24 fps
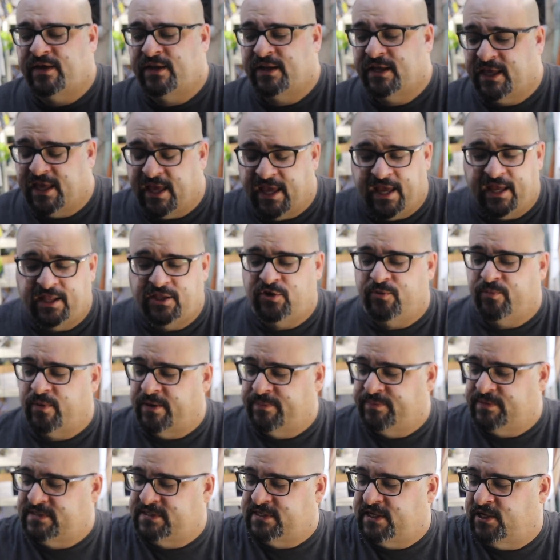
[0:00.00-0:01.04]
And again, you
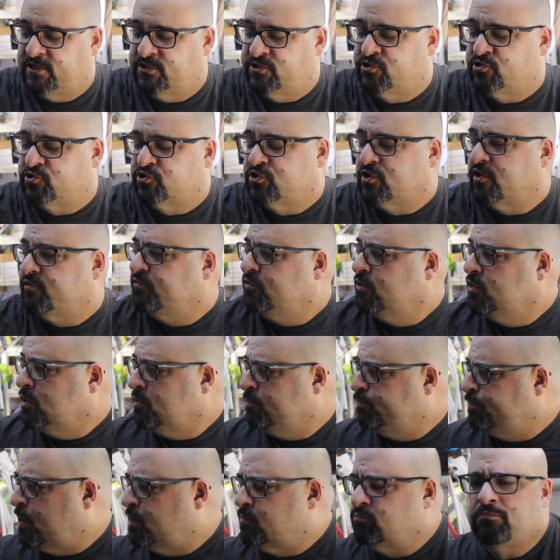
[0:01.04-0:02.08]
might be saying to yourself,
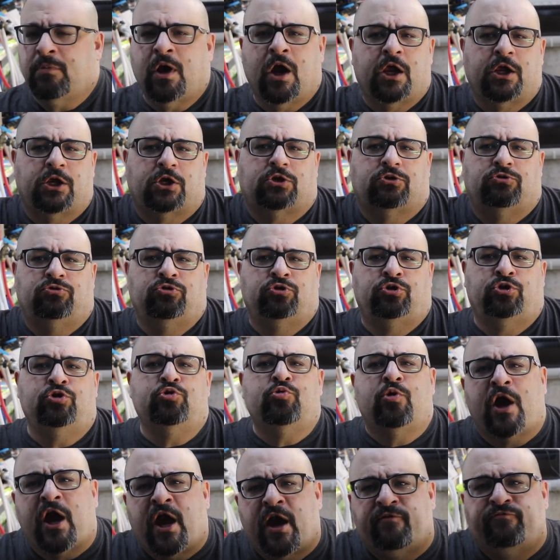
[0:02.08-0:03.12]
but Mike,
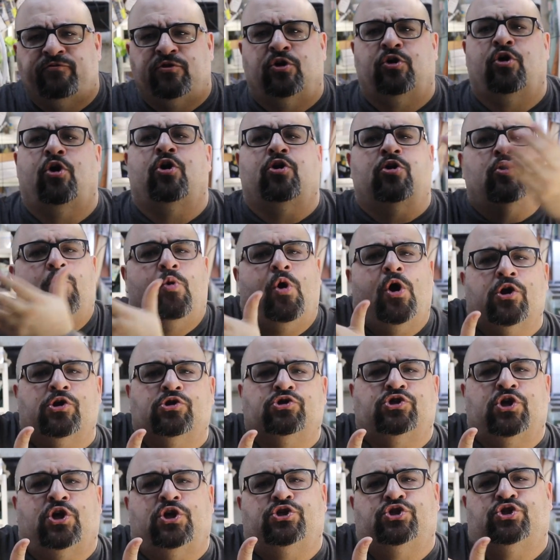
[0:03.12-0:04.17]
you have the auto water
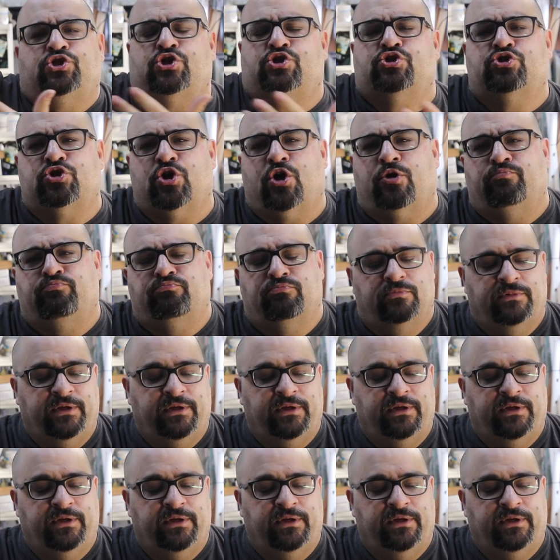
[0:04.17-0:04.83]
change system.